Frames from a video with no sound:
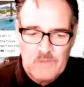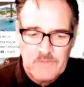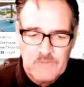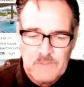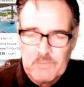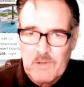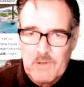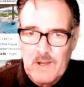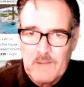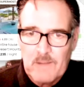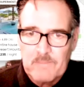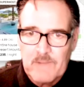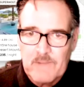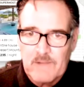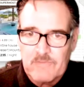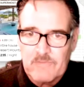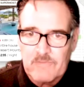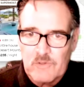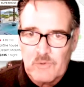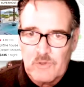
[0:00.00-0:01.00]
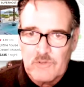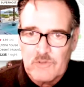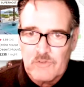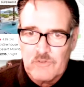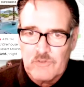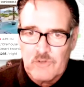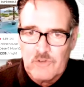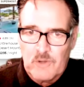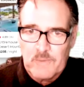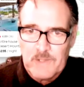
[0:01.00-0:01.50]
the problem after the horse
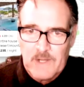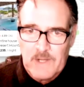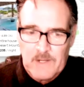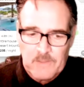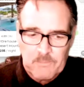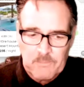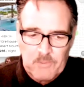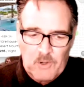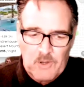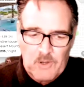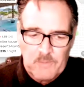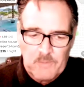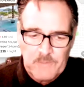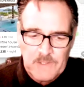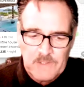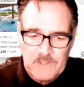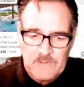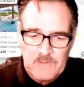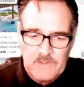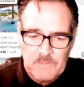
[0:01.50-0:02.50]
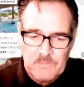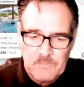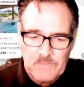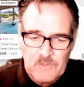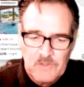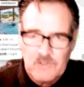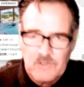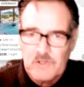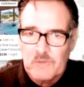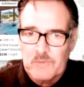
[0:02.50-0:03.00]
is already out of the barn we need to,
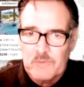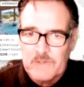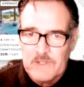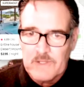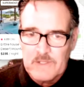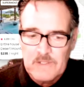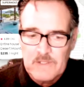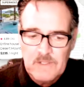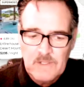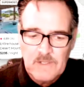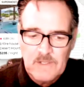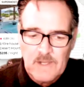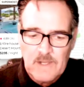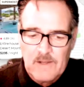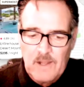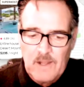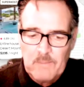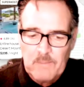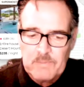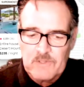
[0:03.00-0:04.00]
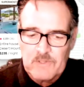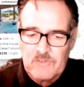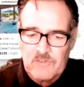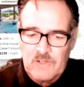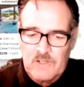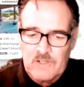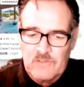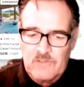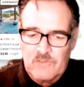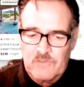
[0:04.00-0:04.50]
to deal with it now a couple of
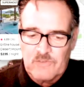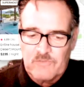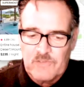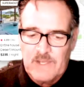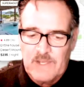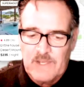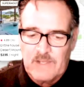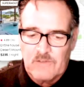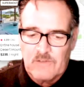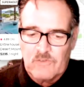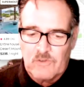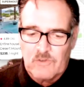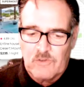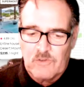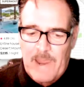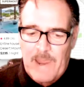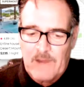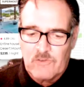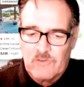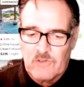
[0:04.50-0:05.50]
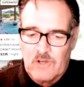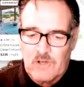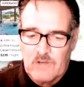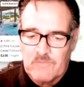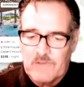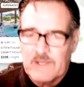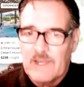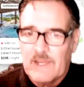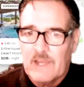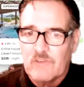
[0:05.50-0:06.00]
cities have taken some action on
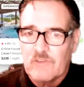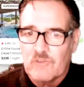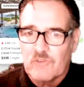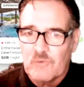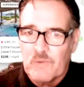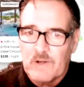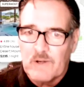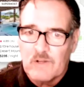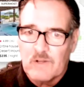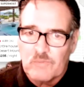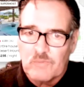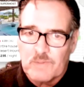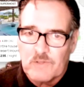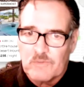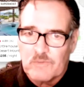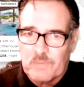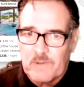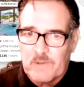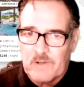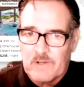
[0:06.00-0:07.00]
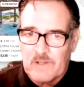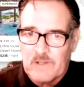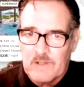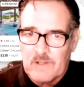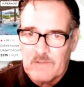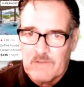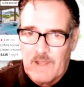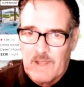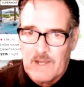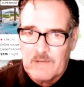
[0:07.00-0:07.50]
vacation rentals because apparently
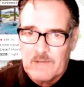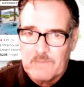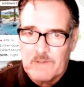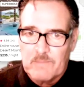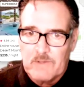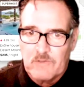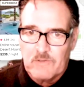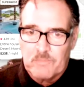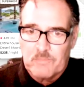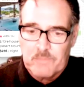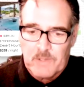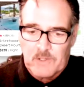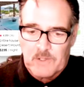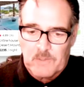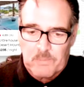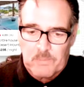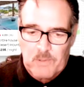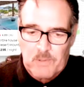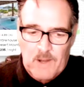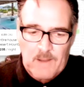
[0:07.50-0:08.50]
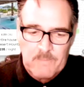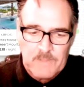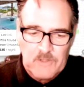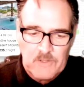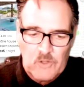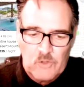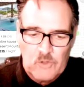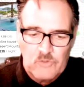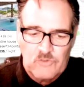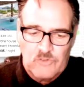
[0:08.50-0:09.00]
they've gotten to be a much bigger problem in
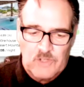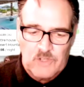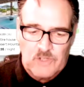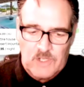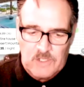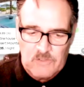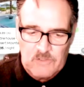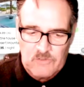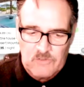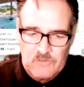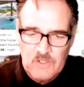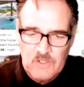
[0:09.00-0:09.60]
those cities